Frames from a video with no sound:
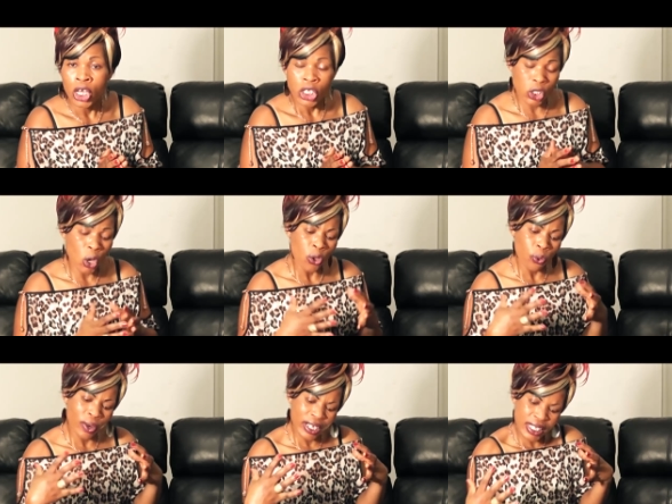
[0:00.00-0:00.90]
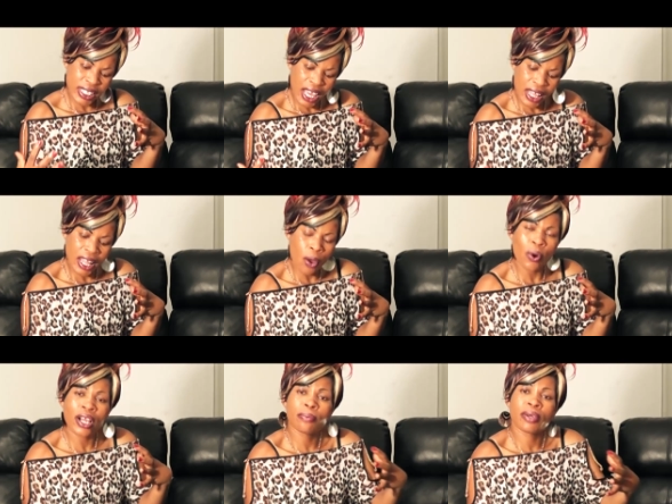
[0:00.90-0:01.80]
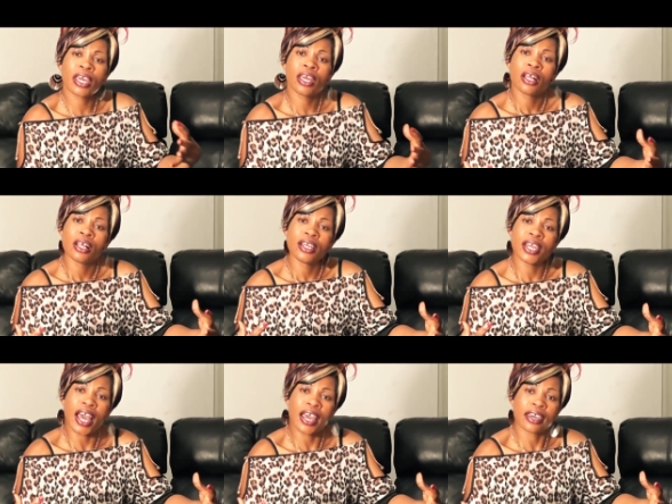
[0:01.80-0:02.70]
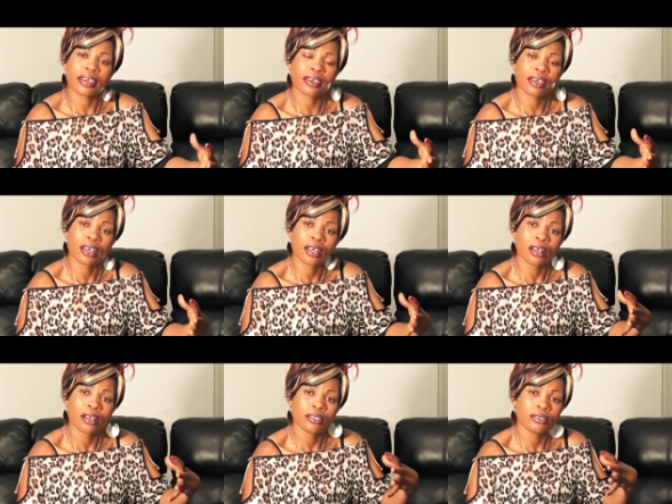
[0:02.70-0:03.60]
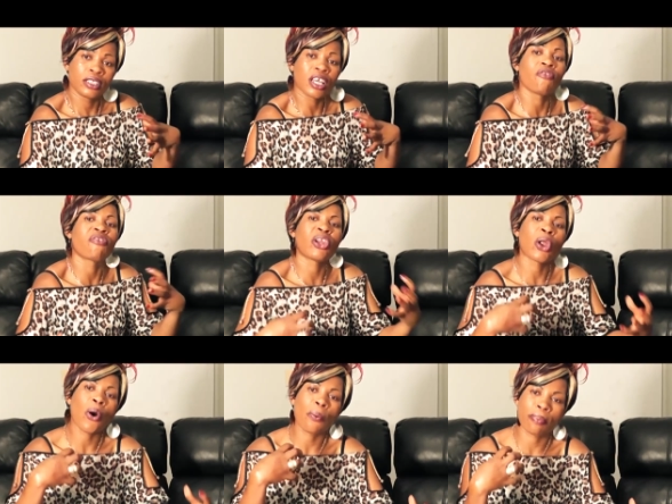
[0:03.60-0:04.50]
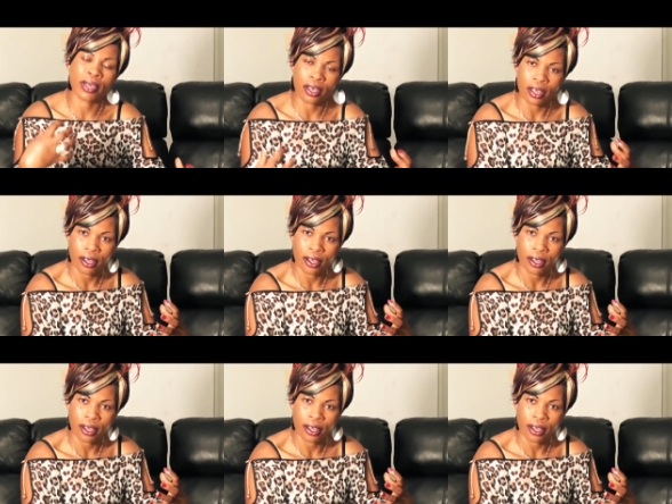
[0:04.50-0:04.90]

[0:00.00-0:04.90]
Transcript: So you will see they will be like developing